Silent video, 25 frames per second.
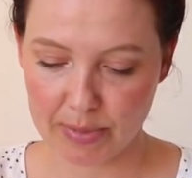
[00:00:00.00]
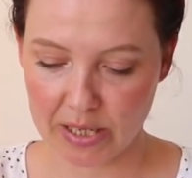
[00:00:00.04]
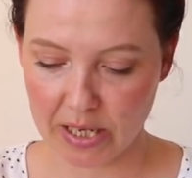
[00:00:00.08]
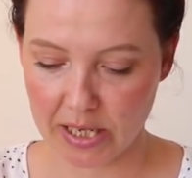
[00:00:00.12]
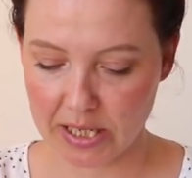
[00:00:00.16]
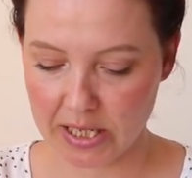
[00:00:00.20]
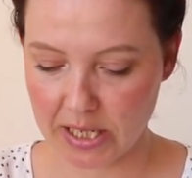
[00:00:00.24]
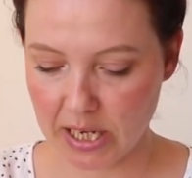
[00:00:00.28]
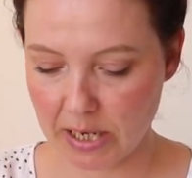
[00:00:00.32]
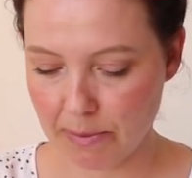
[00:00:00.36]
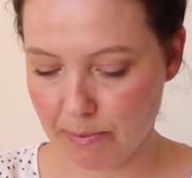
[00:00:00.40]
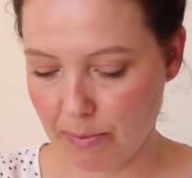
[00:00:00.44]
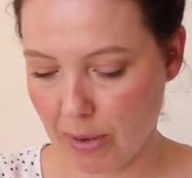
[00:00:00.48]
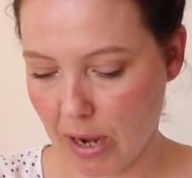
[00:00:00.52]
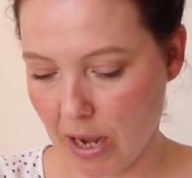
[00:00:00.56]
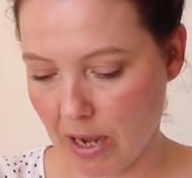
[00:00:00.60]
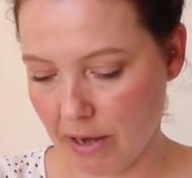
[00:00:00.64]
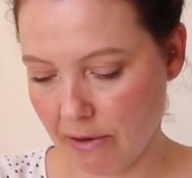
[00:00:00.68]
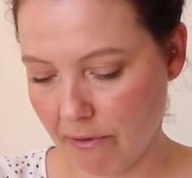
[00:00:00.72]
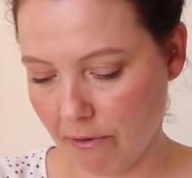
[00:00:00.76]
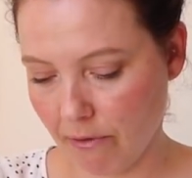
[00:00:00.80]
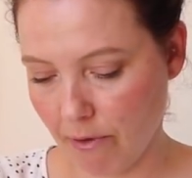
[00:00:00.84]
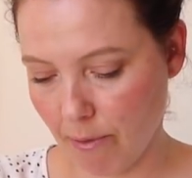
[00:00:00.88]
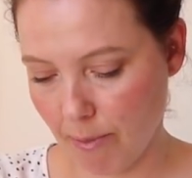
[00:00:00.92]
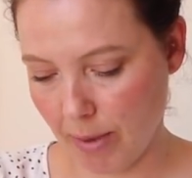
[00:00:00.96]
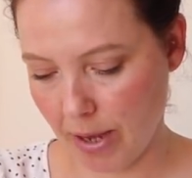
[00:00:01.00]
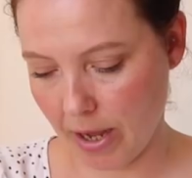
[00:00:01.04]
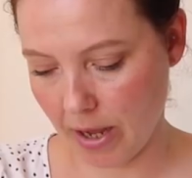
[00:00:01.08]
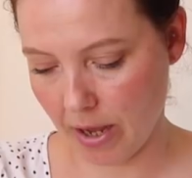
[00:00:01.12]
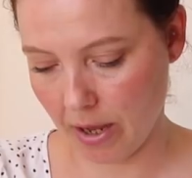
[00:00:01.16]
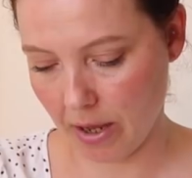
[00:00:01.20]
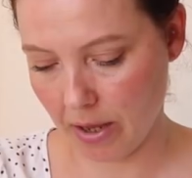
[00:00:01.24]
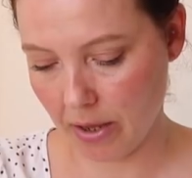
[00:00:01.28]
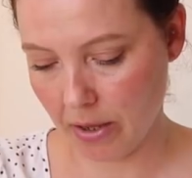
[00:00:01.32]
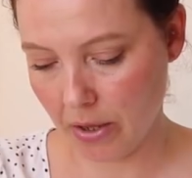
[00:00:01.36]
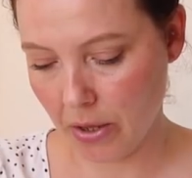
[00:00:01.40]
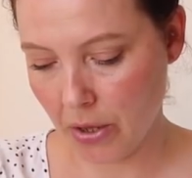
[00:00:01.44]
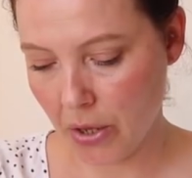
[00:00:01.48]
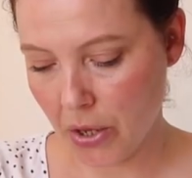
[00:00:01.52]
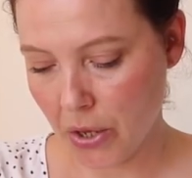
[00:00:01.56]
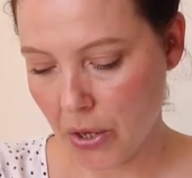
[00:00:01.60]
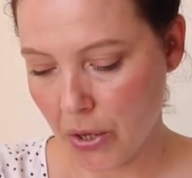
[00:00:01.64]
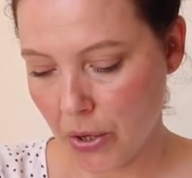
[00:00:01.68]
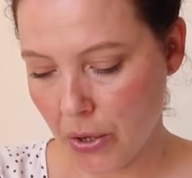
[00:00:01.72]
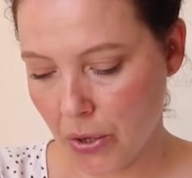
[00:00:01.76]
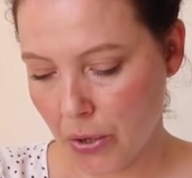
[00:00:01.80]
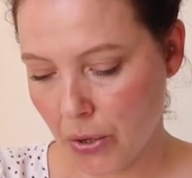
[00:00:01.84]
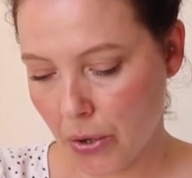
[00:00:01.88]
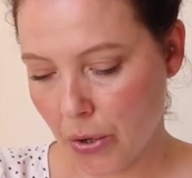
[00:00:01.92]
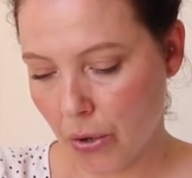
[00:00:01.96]
But I did buy from her
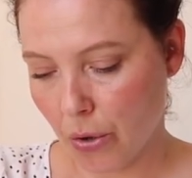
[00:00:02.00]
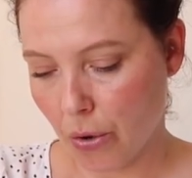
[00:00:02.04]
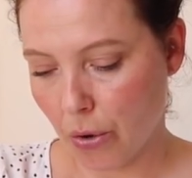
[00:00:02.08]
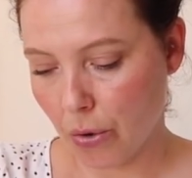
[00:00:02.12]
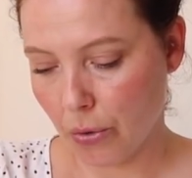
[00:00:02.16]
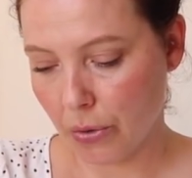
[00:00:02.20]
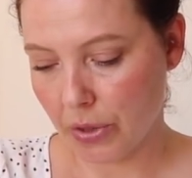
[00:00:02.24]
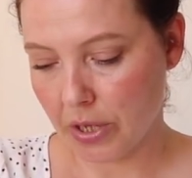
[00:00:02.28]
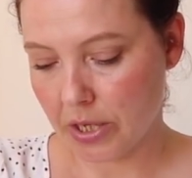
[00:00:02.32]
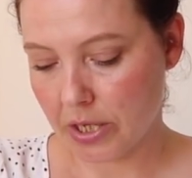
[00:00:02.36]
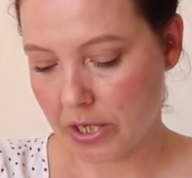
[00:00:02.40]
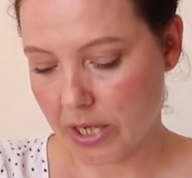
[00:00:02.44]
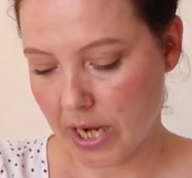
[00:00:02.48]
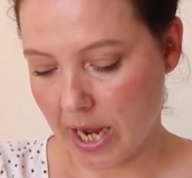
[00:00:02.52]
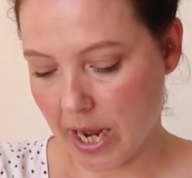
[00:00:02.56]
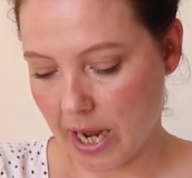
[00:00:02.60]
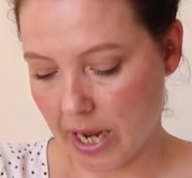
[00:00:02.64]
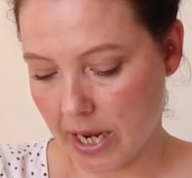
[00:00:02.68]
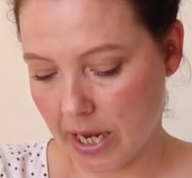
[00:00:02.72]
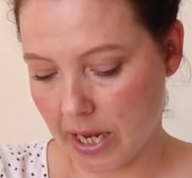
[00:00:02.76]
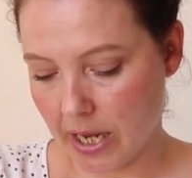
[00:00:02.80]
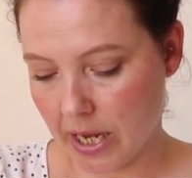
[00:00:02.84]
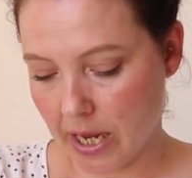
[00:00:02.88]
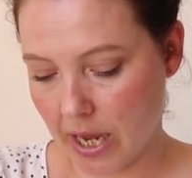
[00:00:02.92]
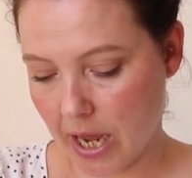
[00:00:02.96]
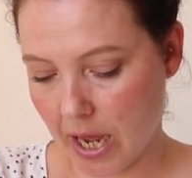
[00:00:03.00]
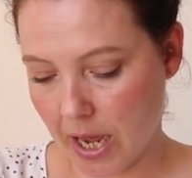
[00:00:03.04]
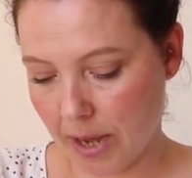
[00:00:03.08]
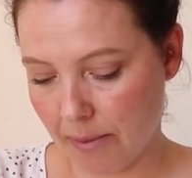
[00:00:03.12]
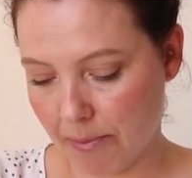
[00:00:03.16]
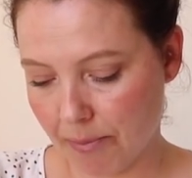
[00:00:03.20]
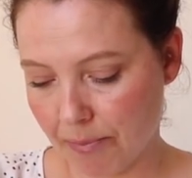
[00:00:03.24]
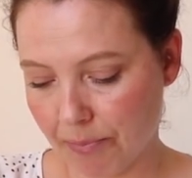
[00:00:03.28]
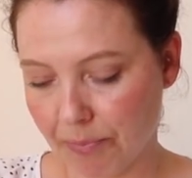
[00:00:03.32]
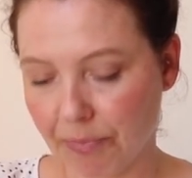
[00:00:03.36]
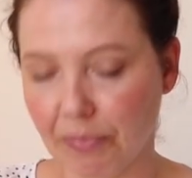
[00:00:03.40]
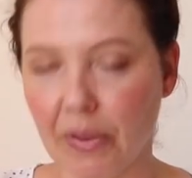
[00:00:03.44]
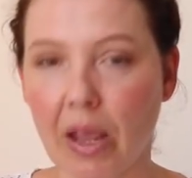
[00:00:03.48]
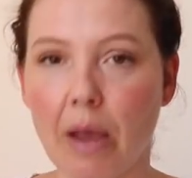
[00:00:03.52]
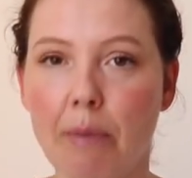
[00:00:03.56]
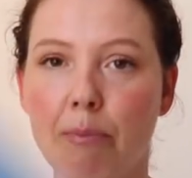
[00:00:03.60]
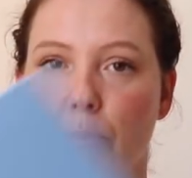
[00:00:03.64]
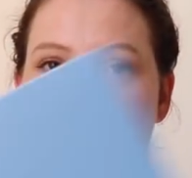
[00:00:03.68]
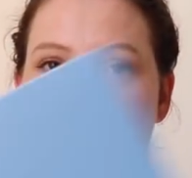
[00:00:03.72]
on the day a